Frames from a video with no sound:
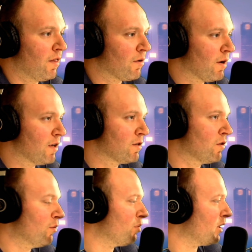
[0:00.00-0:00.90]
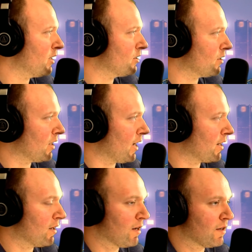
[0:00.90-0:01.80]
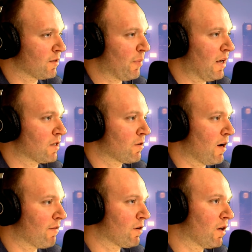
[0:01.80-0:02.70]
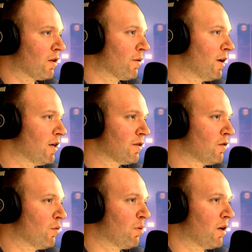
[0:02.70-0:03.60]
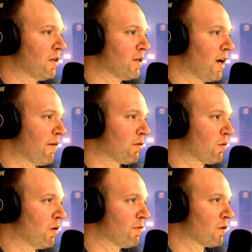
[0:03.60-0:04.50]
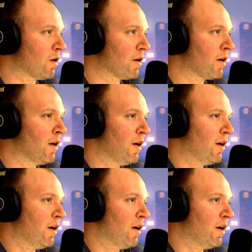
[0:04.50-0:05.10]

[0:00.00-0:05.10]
There is no place to land a spacecraft on. There is no place to have a rover on.